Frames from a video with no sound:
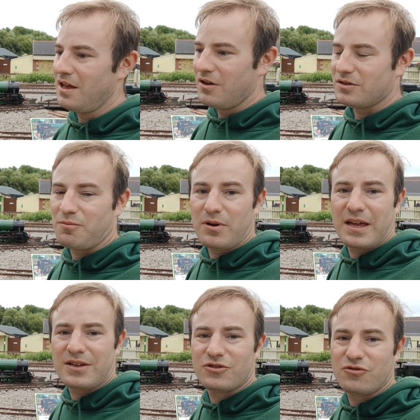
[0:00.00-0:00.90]
because I'll probably
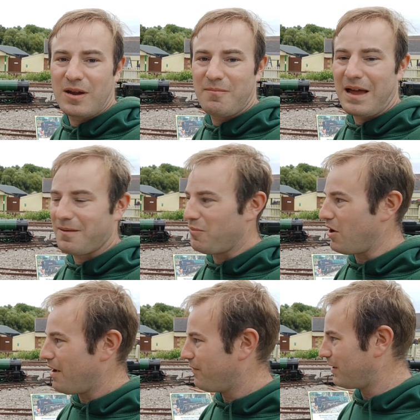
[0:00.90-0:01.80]
catch the train back,
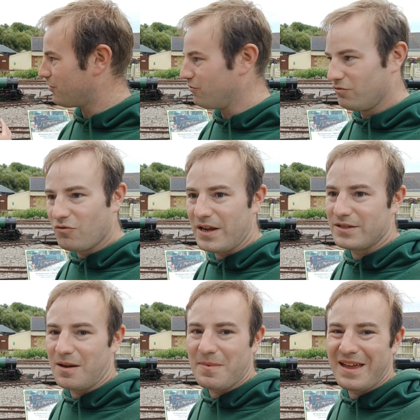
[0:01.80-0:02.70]
but I've had a great
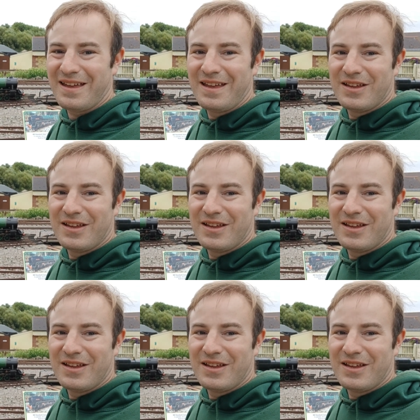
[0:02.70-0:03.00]
time here.